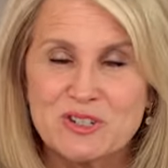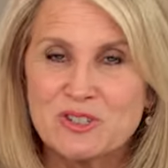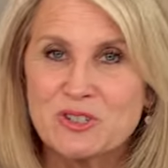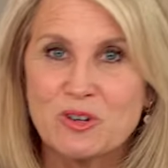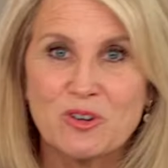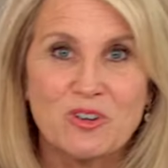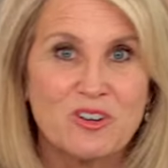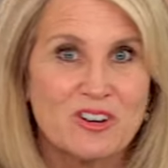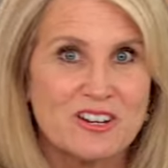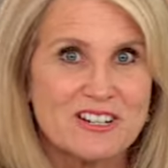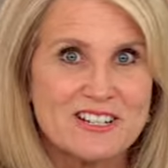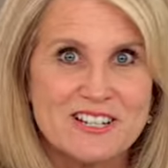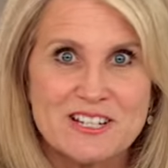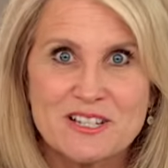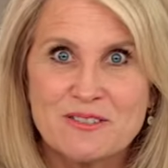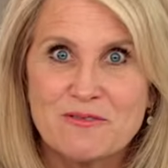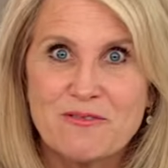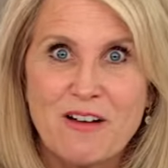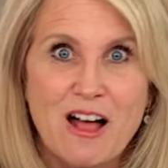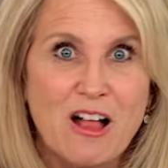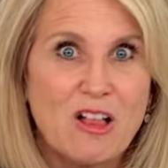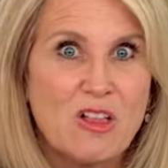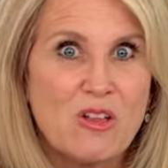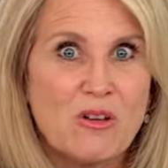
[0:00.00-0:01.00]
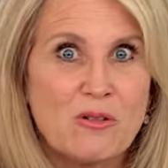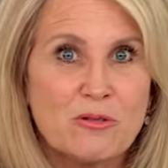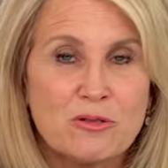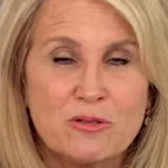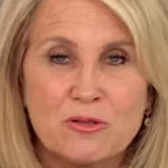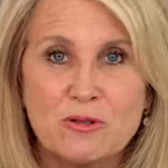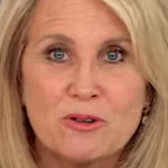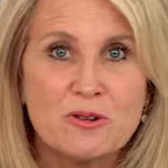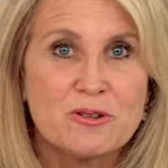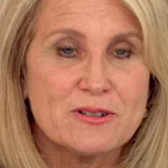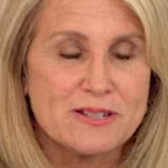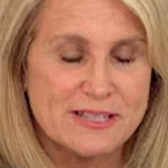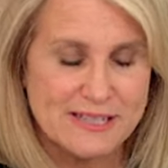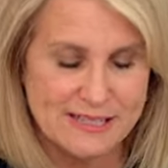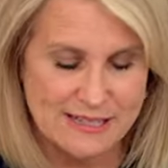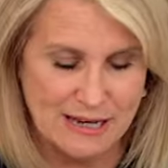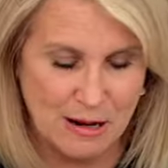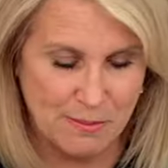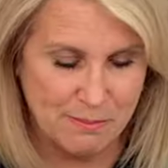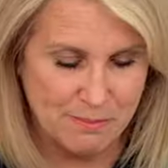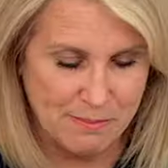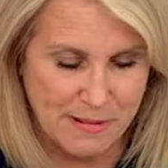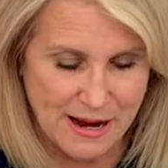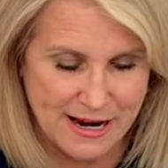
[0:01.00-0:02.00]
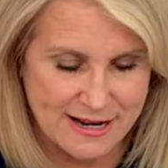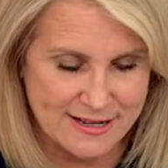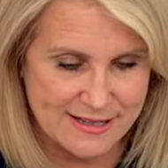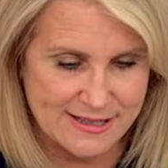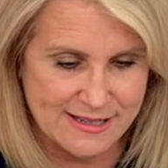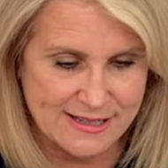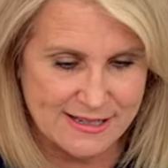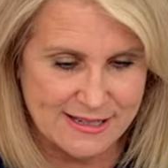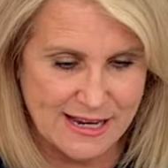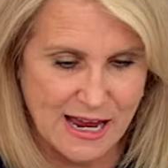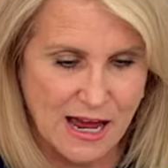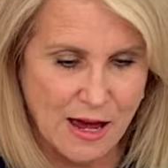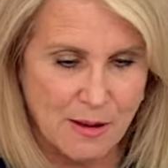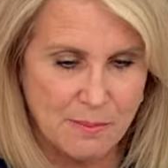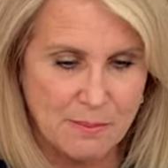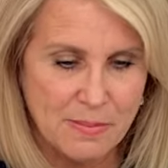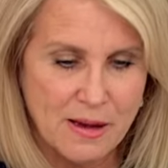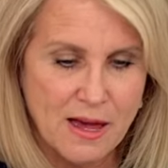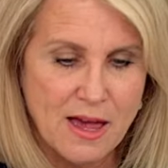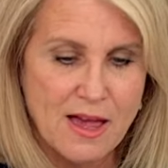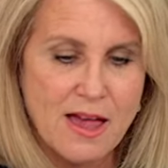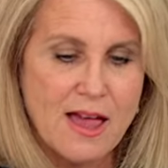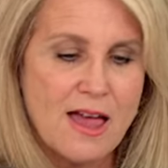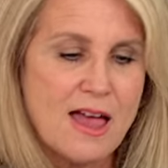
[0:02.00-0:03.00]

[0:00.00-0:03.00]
so you can just follow through step by step.